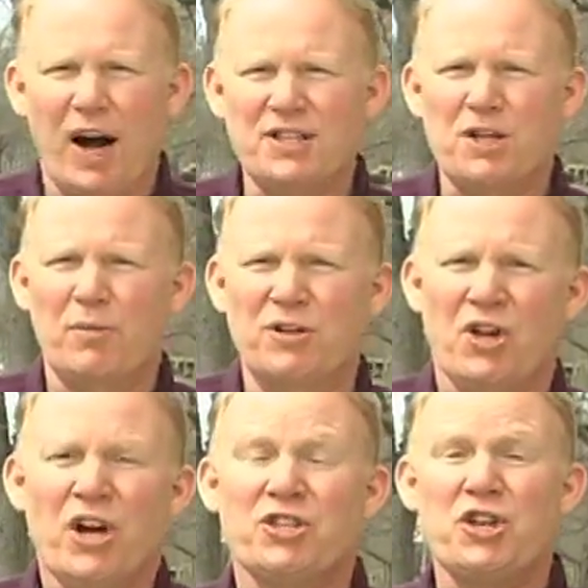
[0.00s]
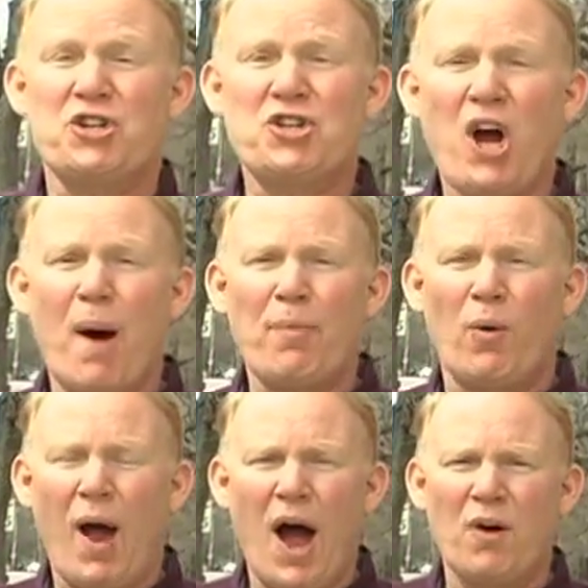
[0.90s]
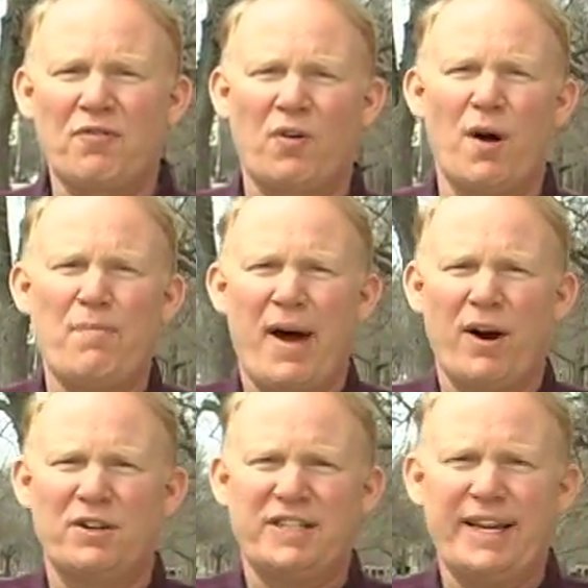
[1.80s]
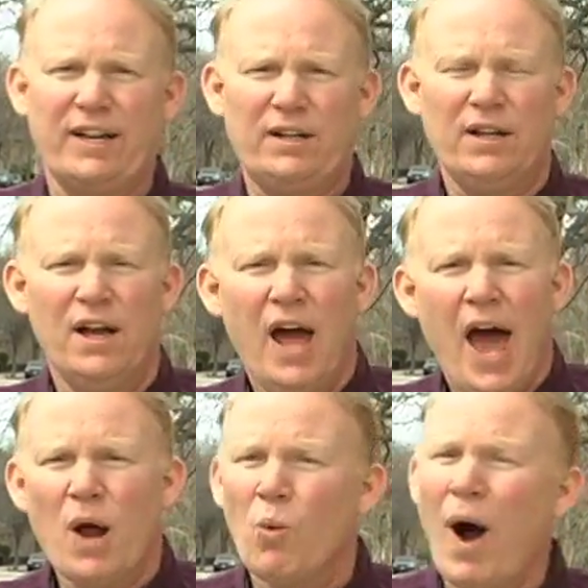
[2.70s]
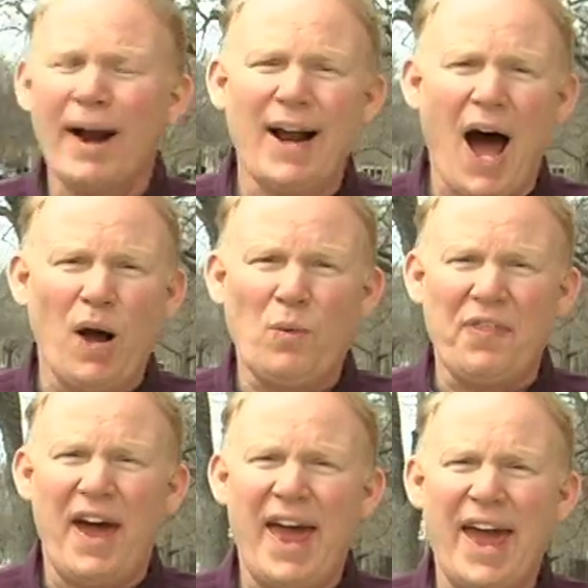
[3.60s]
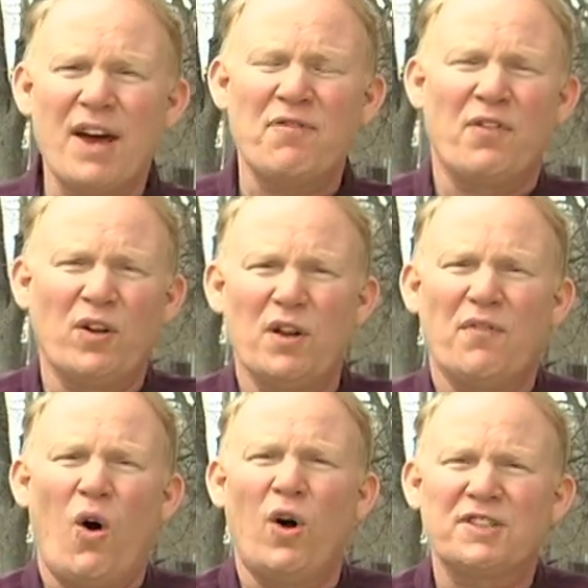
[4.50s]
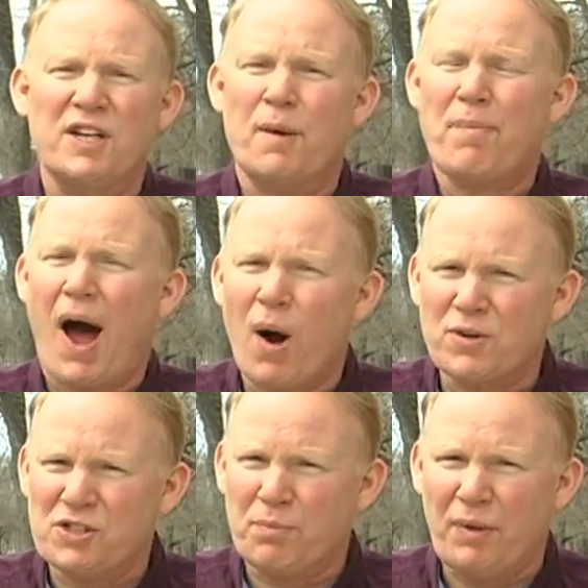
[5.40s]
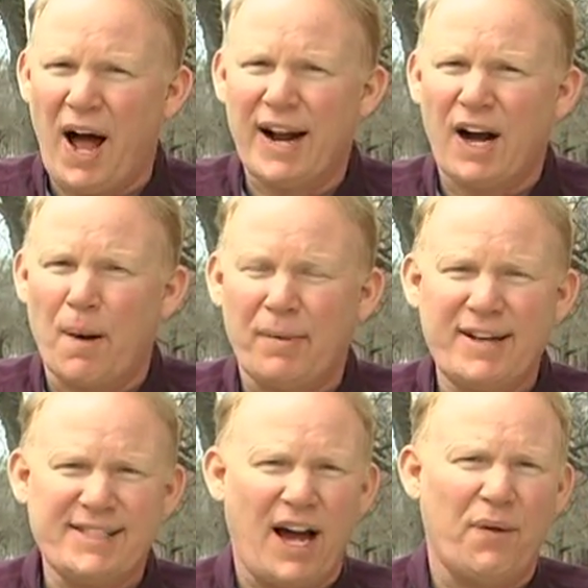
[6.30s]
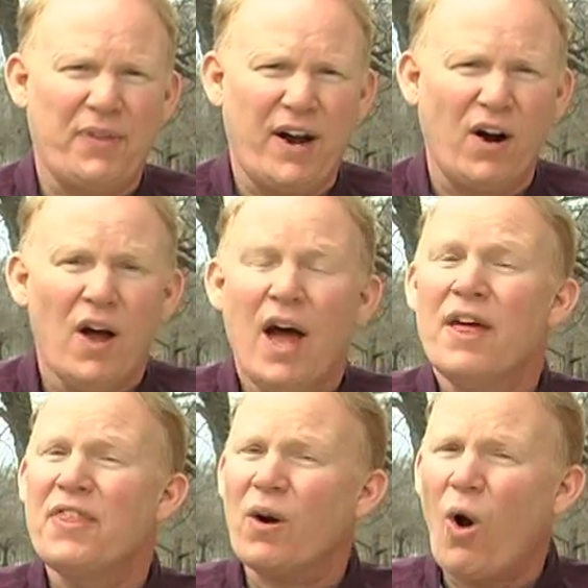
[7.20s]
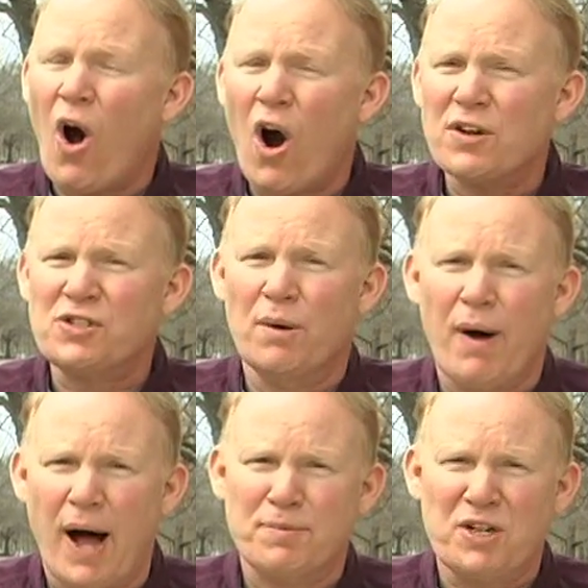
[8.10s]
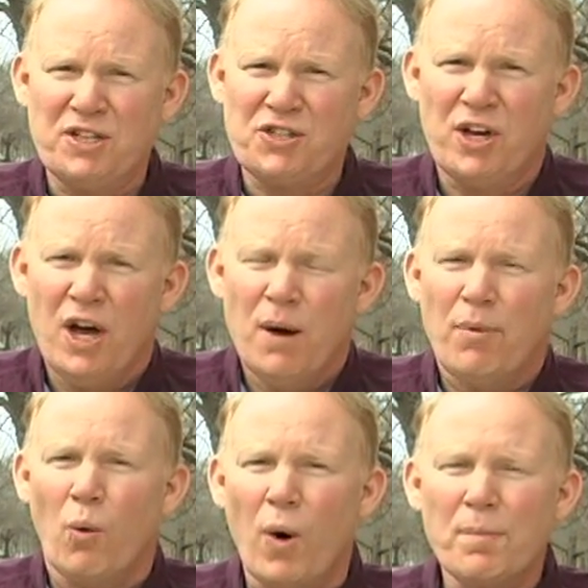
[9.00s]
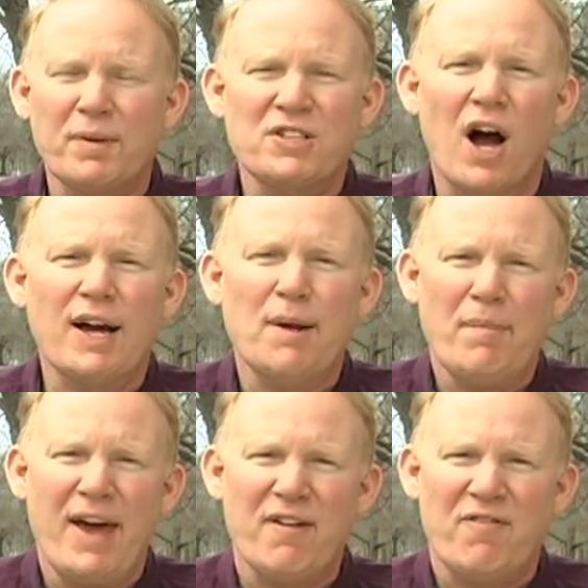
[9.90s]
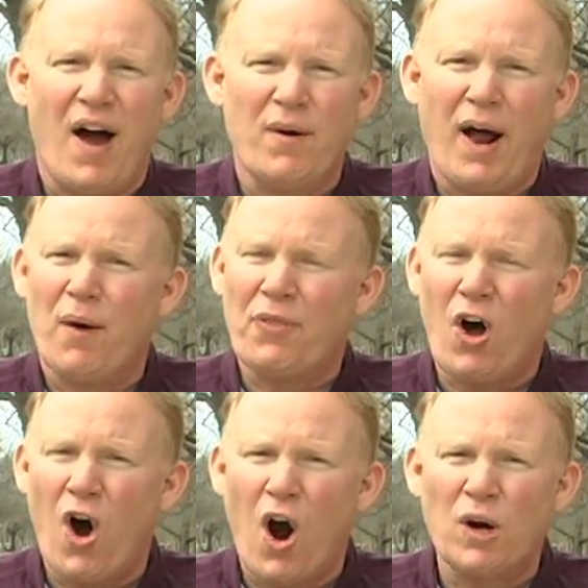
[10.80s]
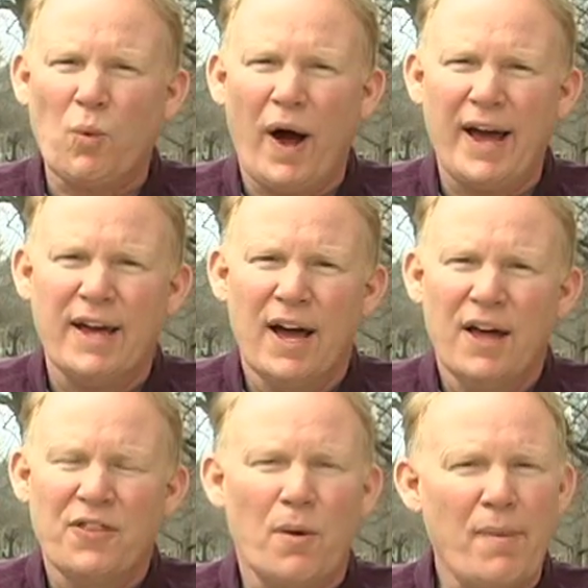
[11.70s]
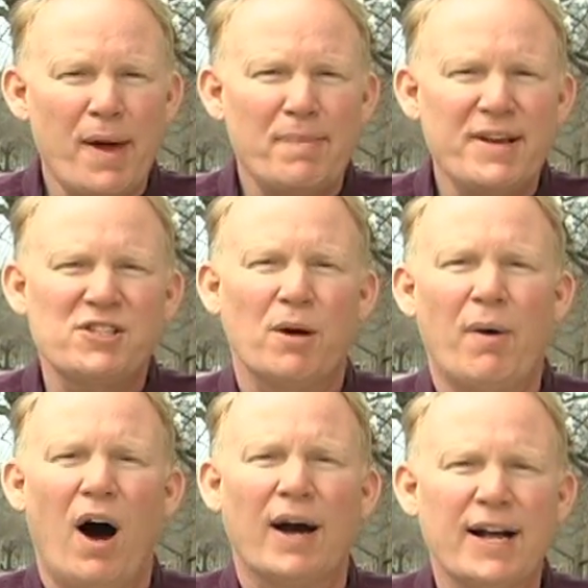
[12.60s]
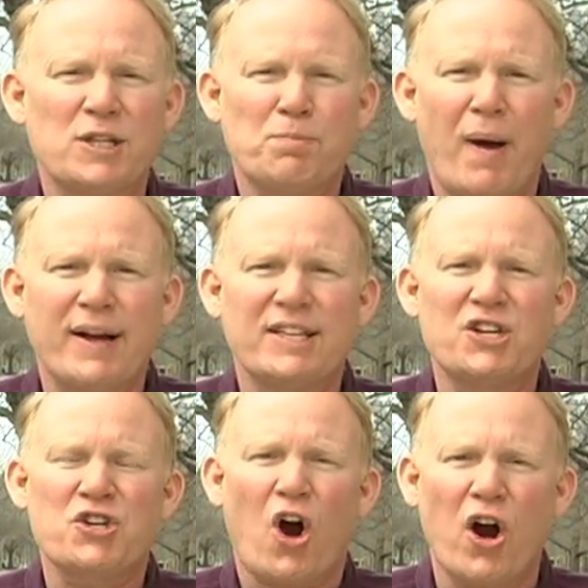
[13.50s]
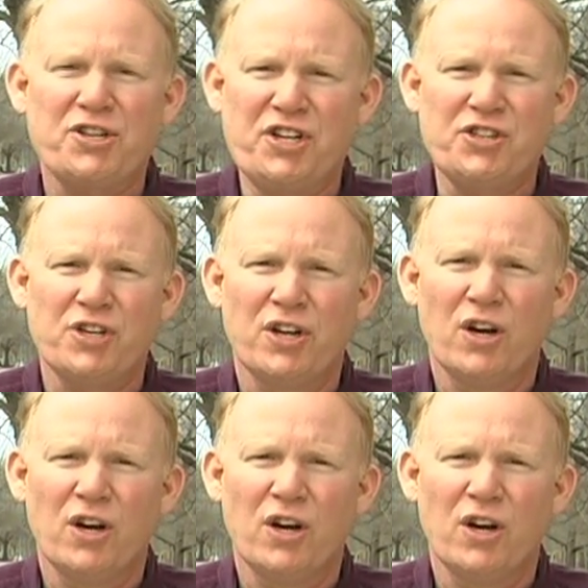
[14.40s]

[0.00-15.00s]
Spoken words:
customers to shop around for a better deal. And why not? With a handful of alternate power supply companies out there, there are some options. But one Pawtucket man found out the hard way there may be some unexpected charges